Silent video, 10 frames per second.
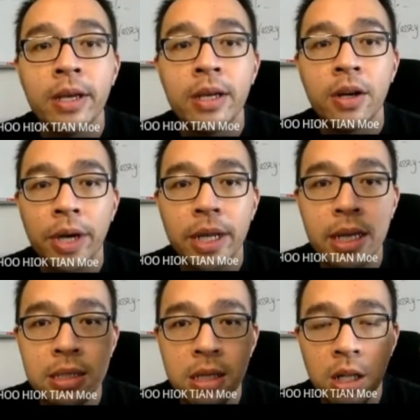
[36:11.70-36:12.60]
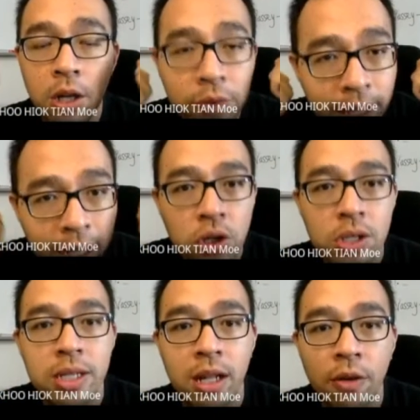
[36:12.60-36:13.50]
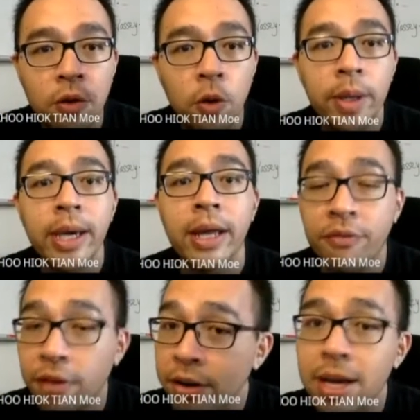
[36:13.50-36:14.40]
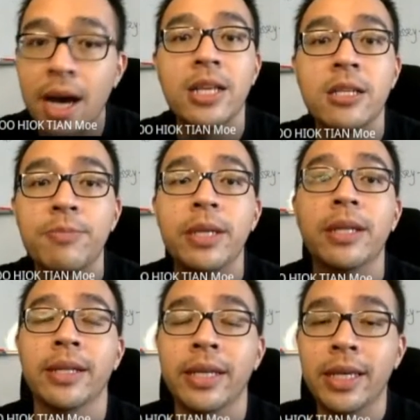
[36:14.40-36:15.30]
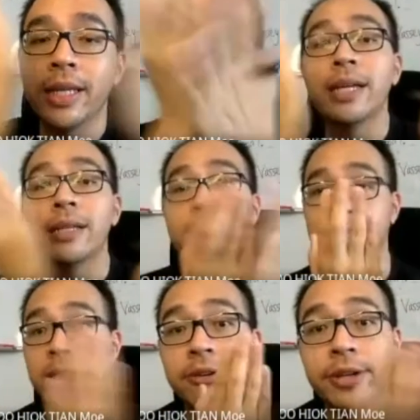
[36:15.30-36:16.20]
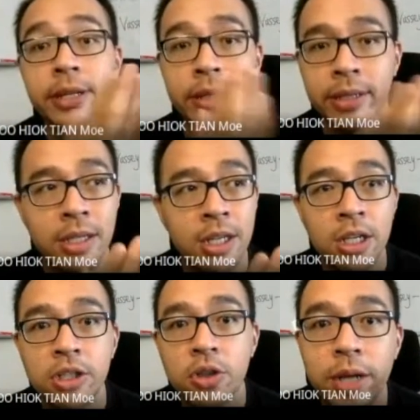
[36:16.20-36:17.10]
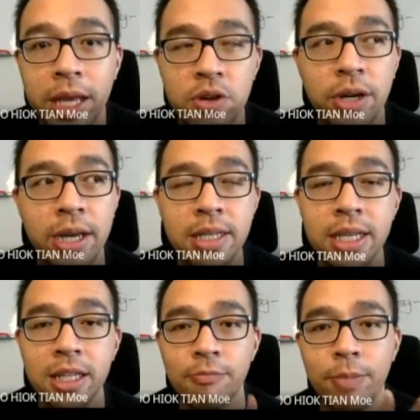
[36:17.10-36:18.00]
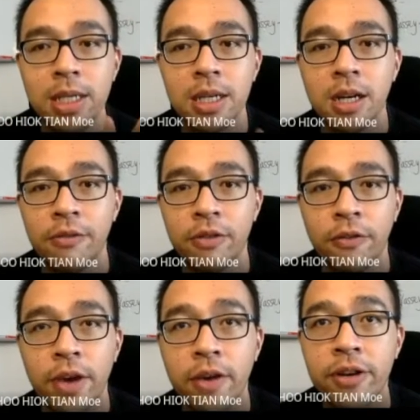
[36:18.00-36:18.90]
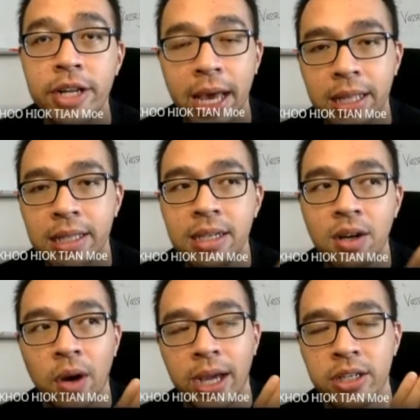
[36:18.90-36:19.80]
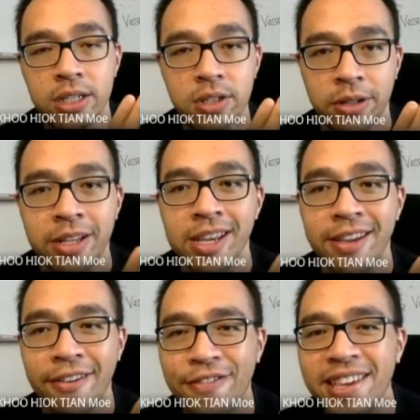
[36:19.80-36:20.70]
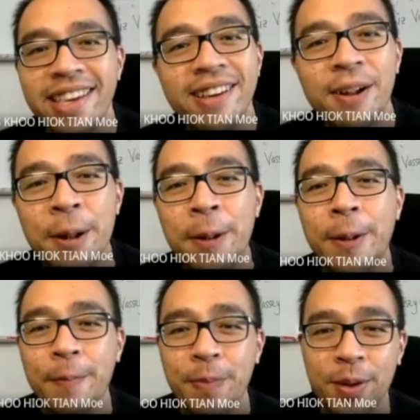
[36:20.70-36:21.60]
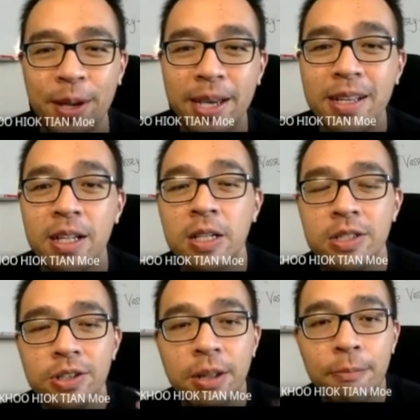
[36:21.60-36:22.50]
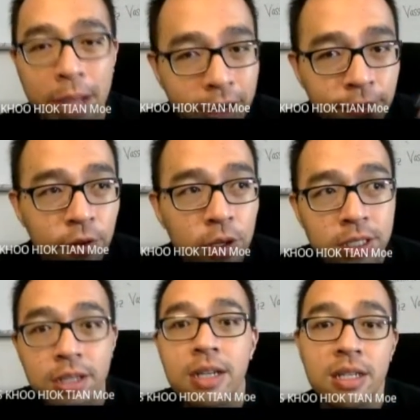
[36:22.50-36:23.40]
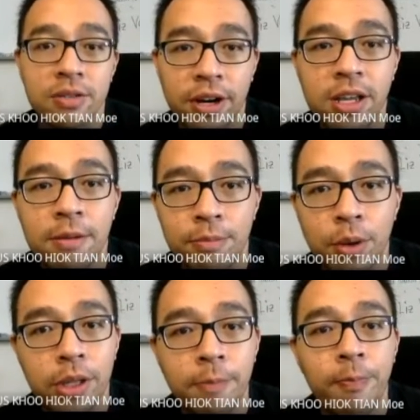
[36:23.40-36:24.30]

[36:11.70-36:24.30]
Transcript: Okay, there's a lot of electrons that are flowing at very high speed and hitting the screen so that you can see the picture of your favorite actor or actress on TV. Okay, so the pendant floor screen is very important.